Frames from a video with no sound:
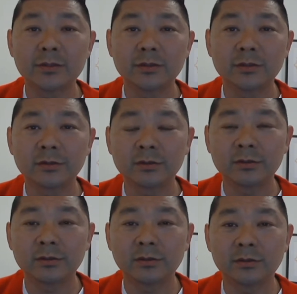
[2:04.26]

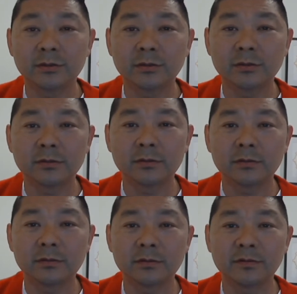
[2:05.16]

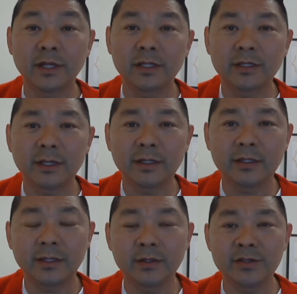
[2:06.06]
to
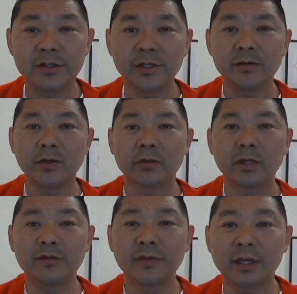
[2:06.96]
validate their engineering
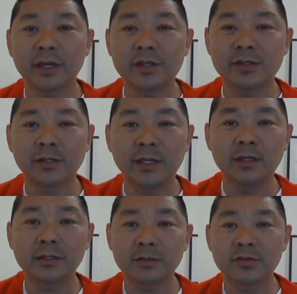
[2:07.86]
qualification
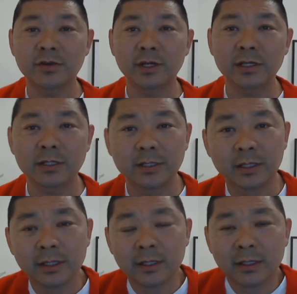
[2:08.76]
here in Australia.
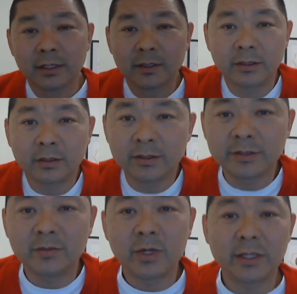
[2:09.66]

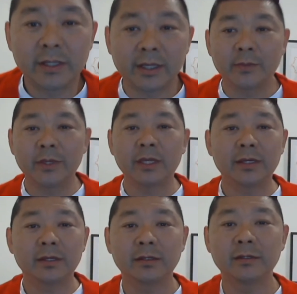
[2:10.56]
Because when I came
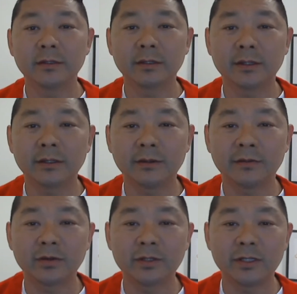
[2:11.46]
here
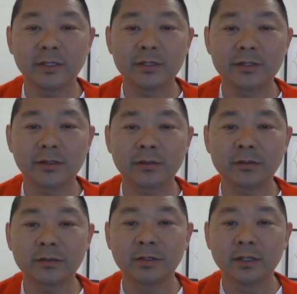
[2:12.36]
4 years
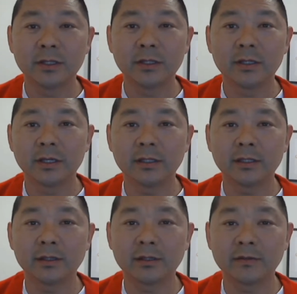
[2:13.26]
ago, I
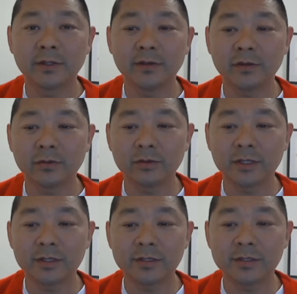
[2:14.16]
had a lot of
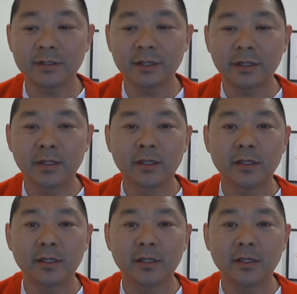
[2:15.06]
difficulties